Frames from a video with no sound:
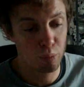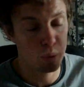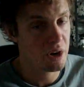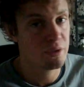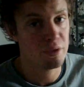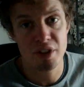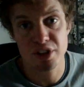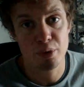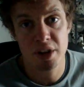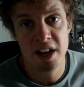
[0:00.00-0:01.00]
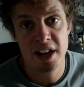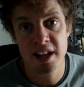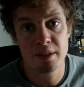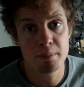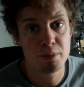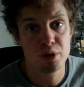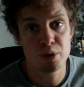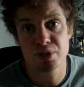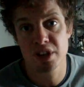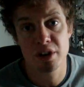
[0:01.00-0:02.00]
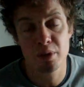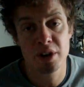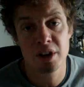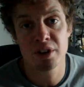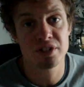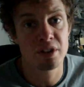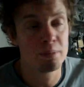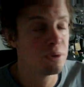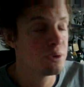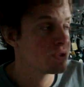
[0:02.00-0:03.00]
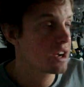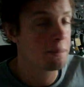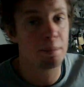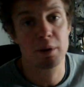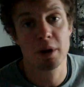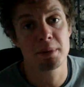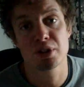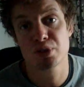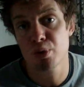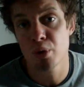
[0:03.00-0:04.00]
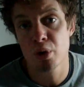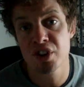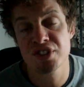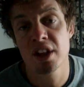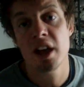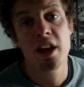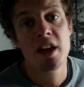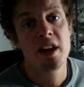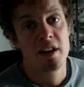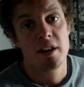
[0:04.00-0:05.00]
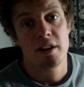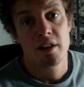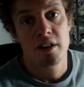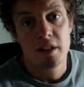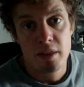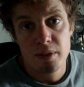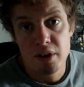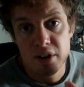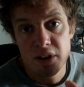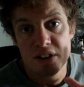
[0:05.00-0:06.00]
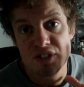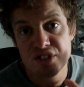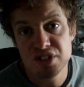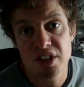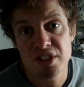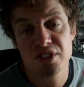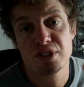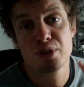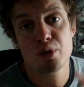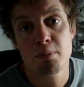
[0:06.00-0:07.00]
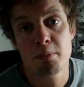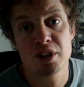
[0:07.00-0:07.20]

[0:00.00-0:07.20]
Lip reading: whatever they create, the music careers, their music upcoming tours. There is just too